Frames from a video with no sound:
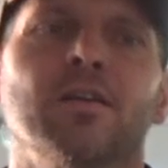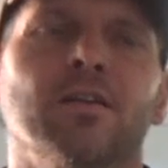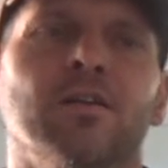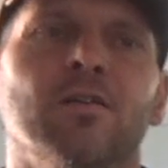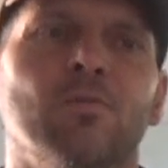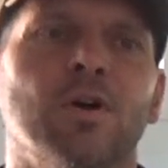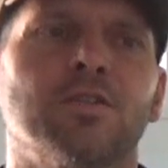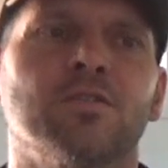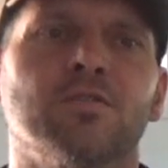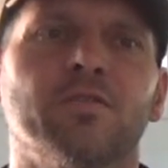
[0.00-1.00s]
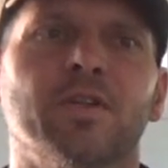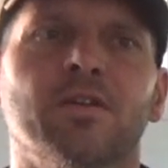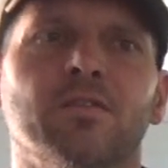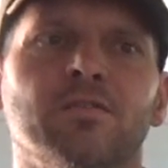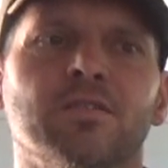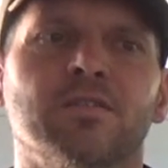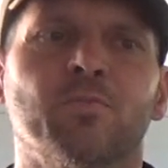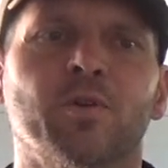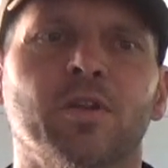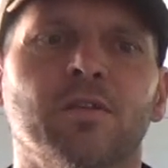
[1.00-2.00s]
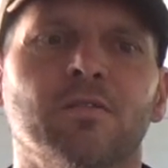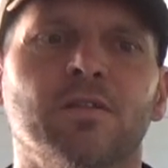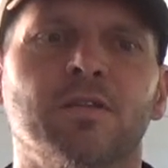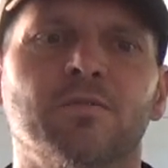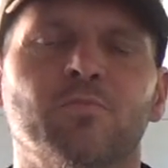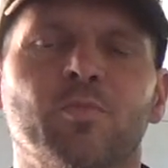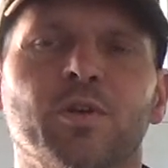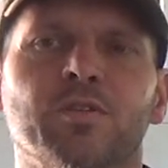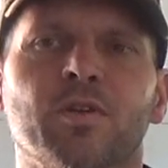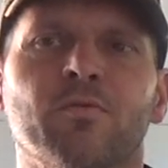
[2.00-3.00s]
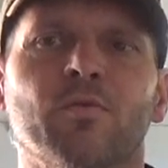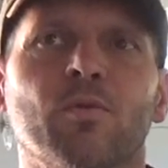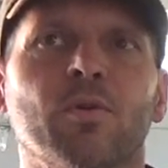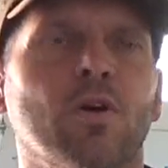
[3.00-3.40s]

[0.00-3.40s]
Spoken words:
you know, watching those videos, it's pretty straightforward.